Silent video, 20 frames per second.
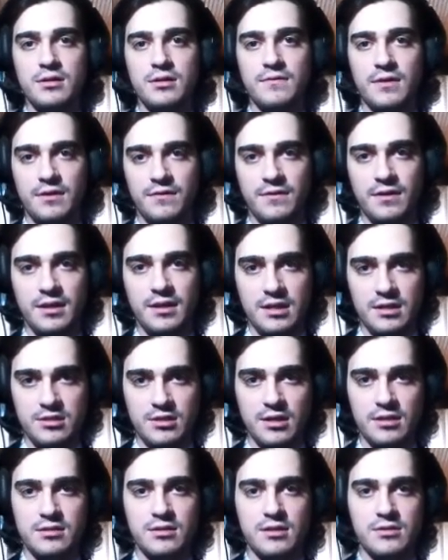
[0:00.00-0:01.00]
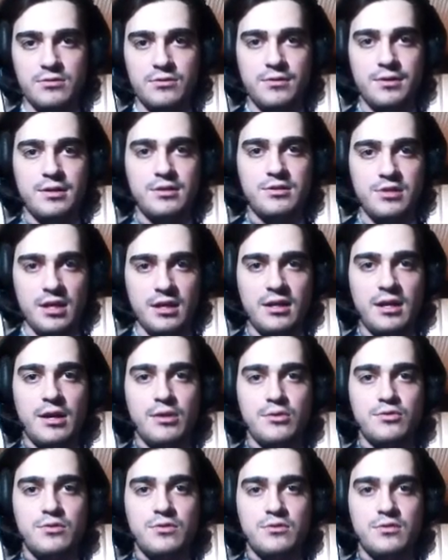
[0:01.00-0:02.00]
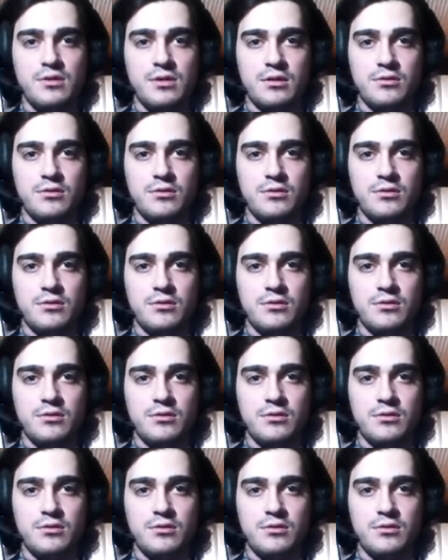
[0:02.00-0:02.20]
verify each address during checkouts using